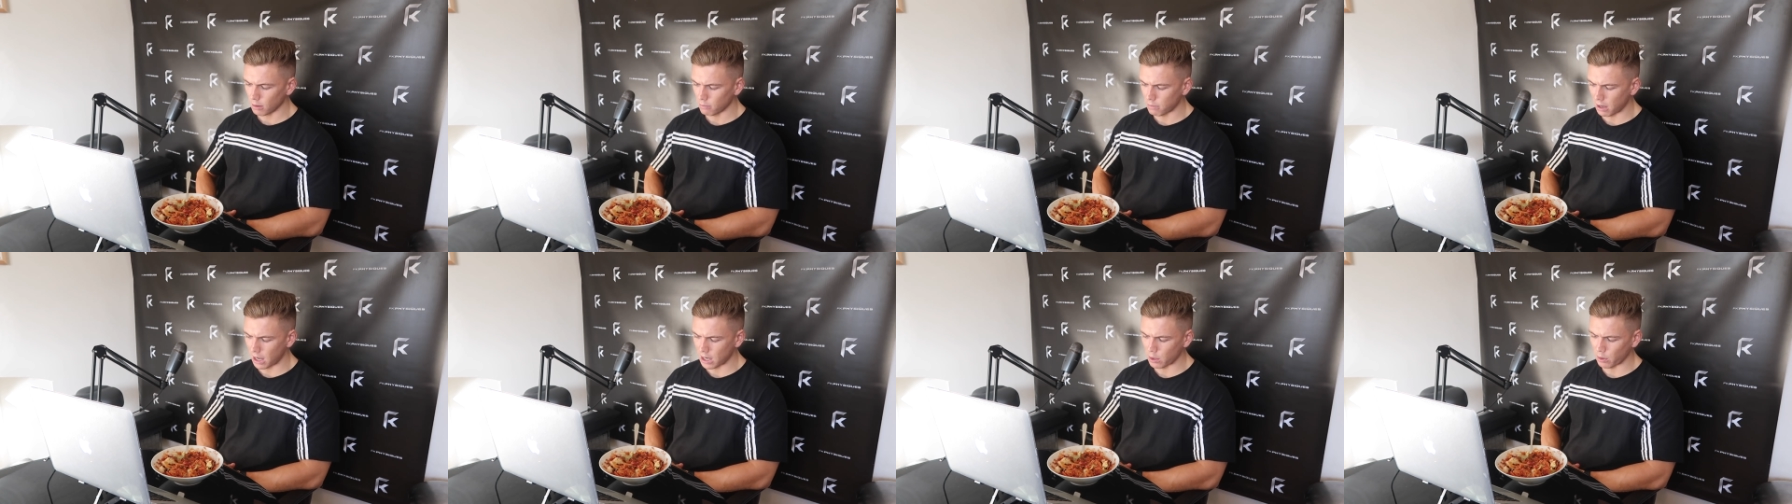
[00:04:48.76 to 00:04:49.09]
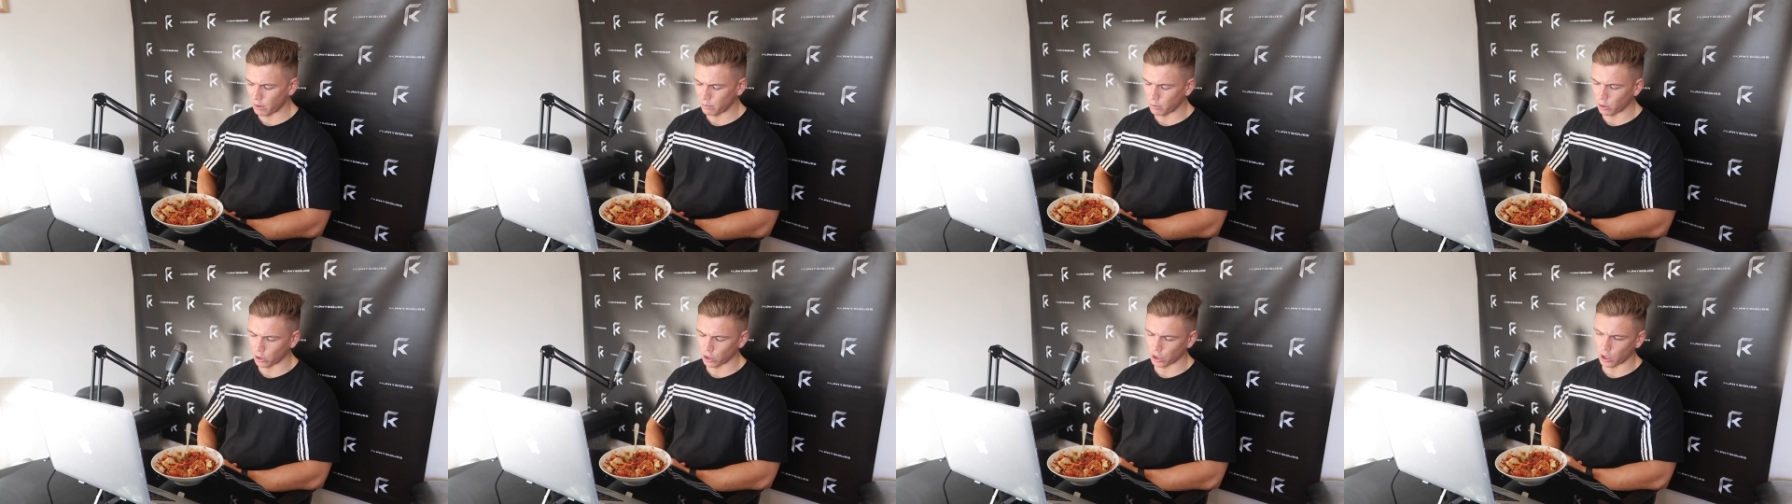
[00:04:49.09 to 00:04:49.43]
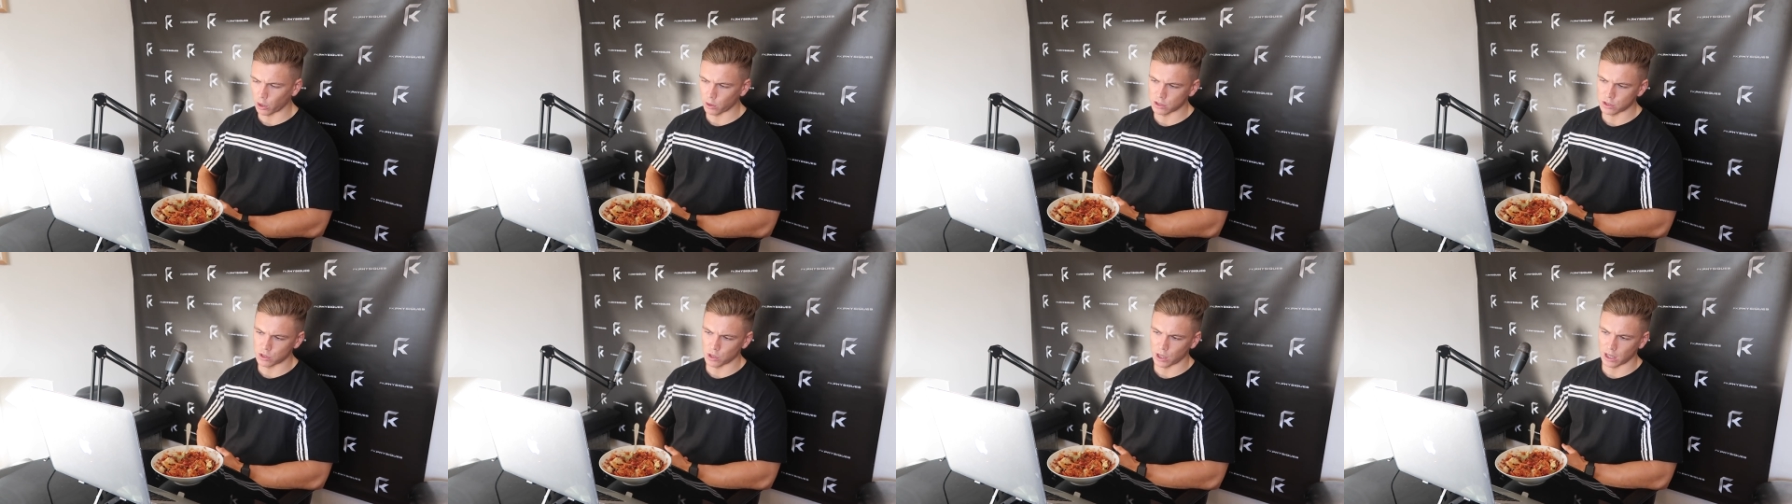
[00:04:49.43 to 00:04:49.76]
But anyway, I'm not going to
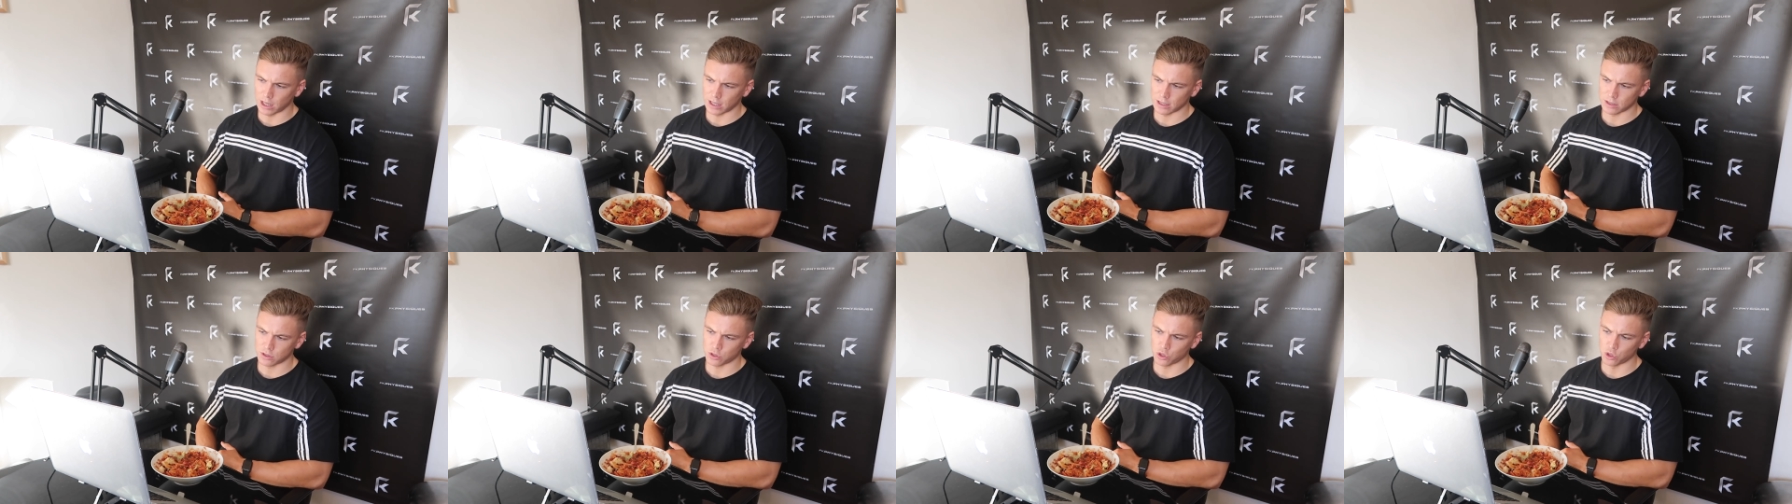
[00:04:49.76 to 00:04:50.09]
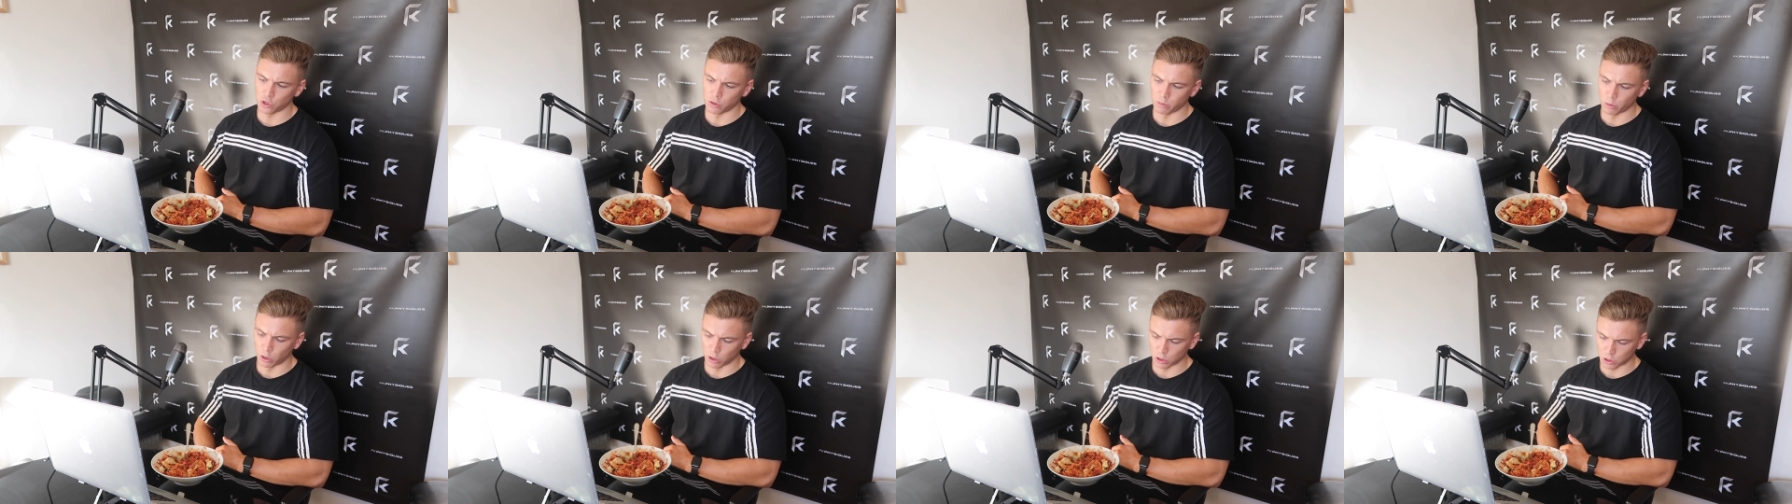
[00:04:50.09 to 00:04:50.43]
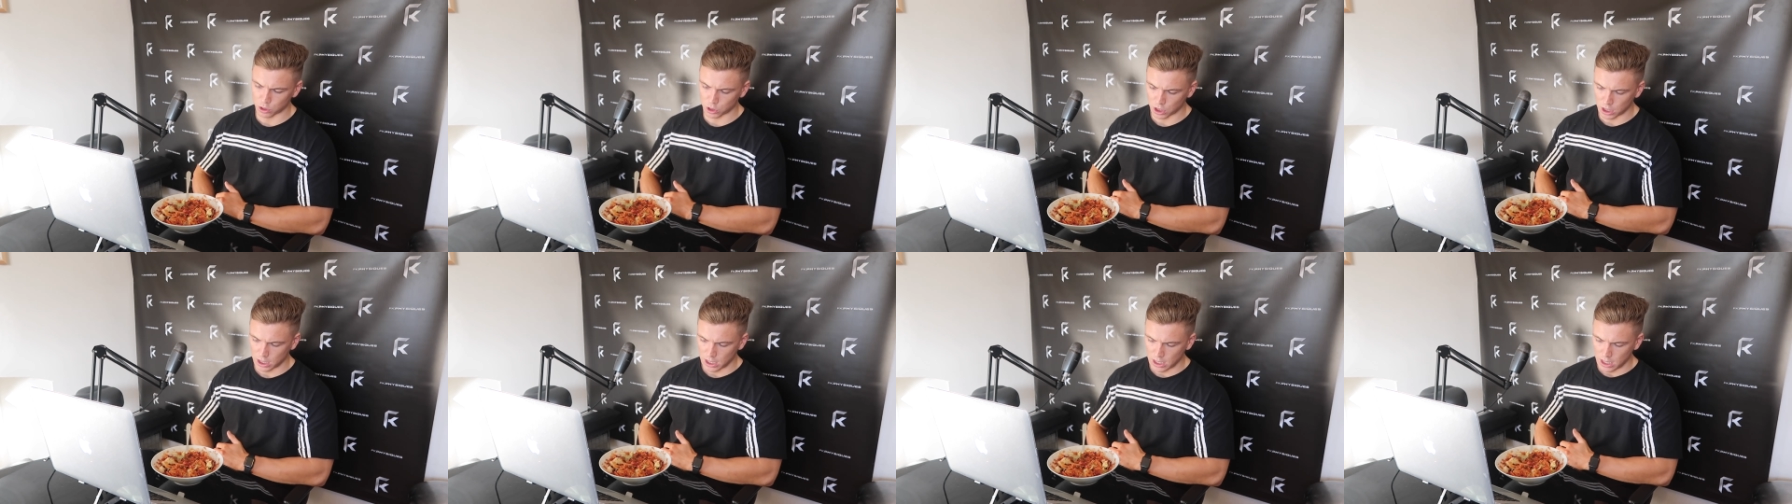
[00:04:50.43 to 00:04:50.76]
go into that too
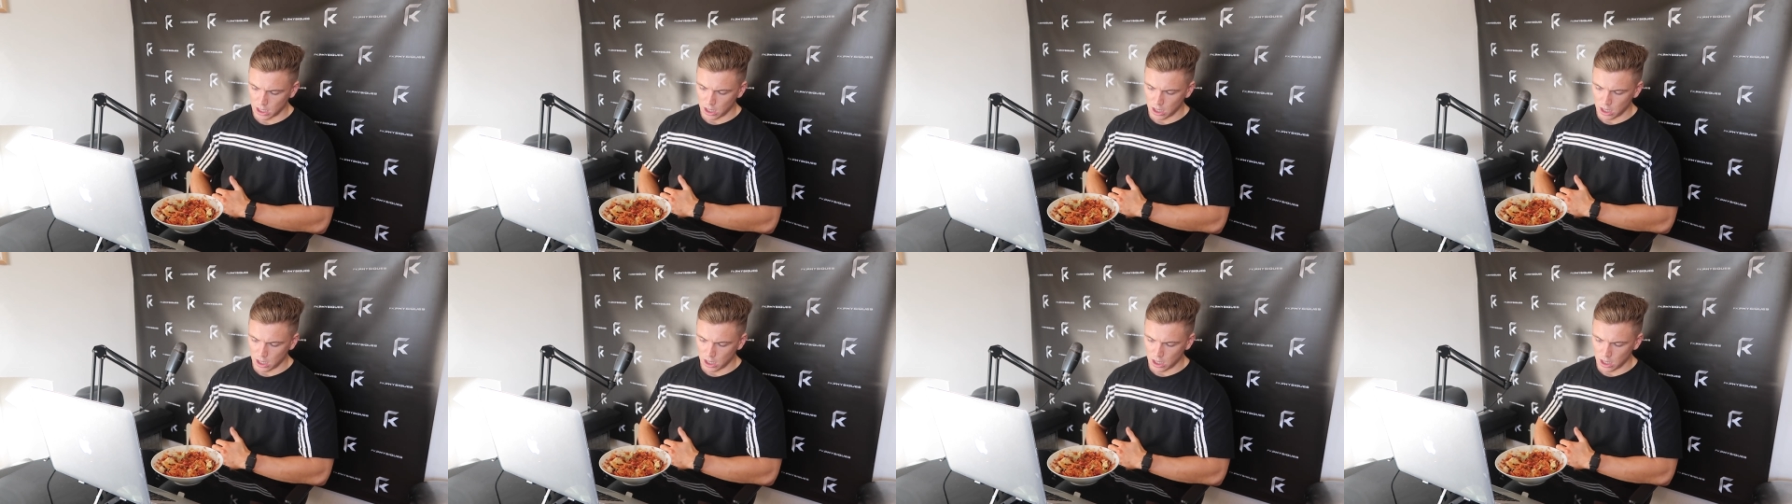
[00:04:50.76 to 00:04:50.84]
much.